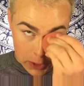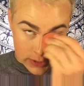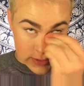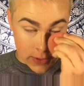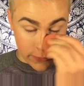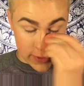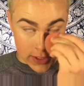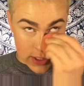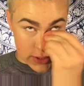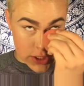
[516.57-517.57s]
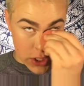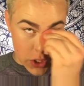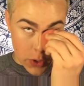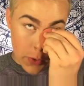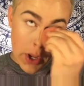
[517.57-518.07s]
is going
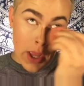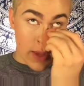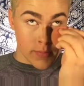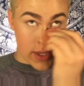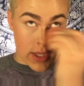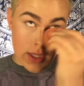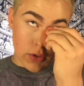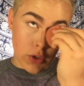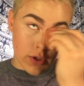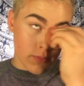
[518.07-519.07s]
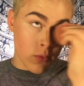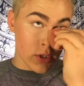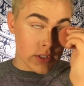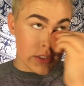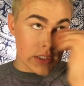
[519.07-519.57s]
to make it look
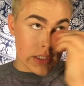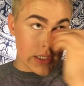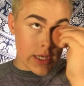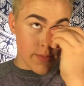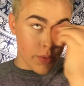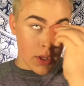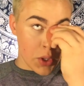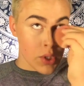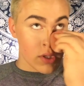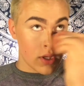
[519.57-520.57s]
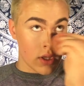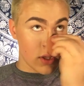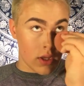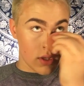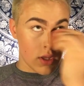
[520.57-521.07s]
more deep
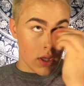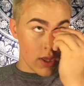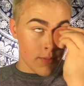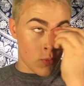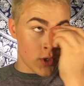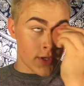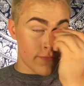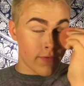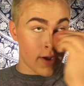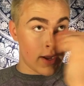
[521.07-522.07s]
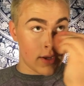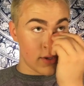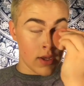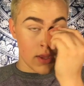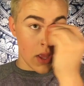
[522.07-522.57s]
and more defined.